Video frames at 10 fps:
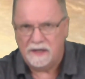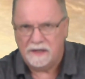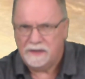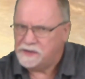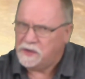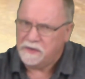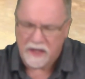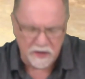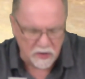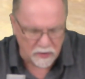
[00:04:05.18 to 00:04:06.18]
So
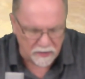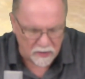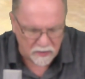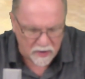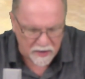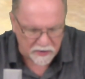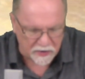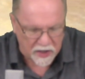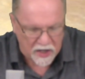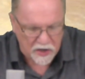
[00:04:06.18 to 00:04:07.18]
then you are no
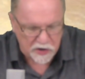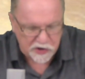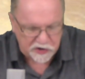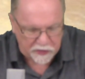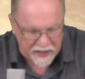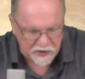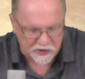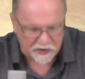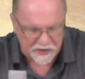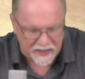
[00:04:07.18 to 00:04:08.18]
longer
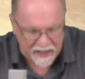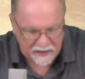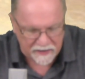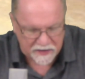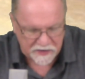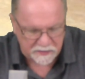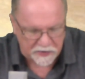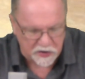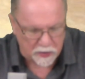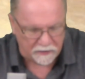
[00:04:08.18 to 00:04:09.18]
strangers and aliens, but
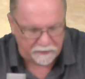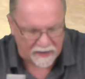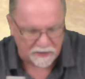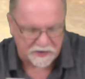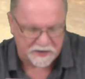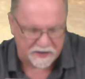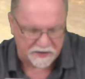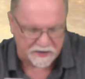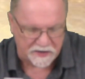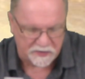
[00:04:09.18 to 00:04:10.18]
you are fellow
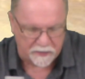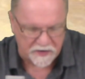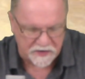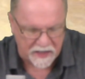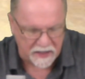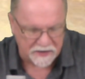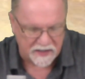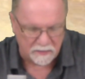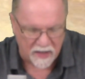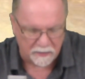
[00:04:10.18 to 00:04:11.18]
citizens with the saints
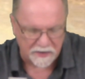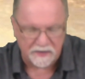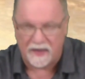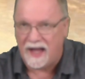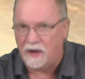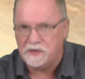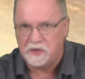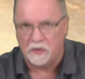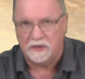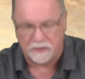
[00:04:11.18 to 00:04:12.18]
and members of the
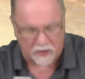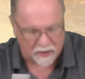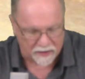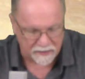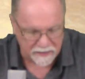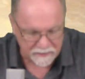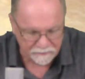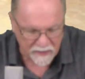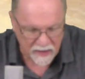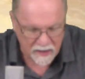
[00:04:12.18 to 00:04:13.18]
household of God,
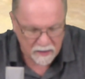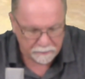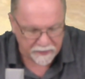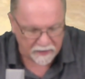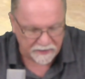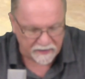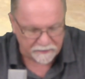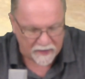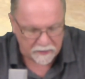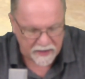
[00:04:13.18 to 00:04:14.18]
built on the
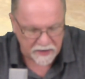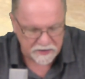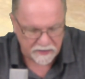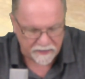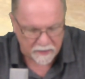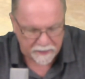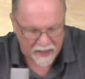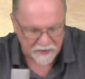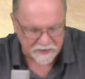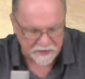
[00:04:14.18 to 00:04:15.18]
foundation of the
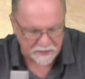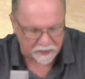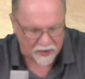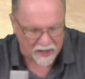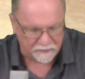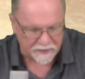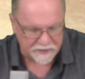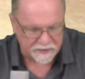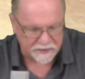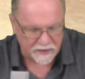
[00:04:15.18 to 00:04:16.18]
apostles and prophets,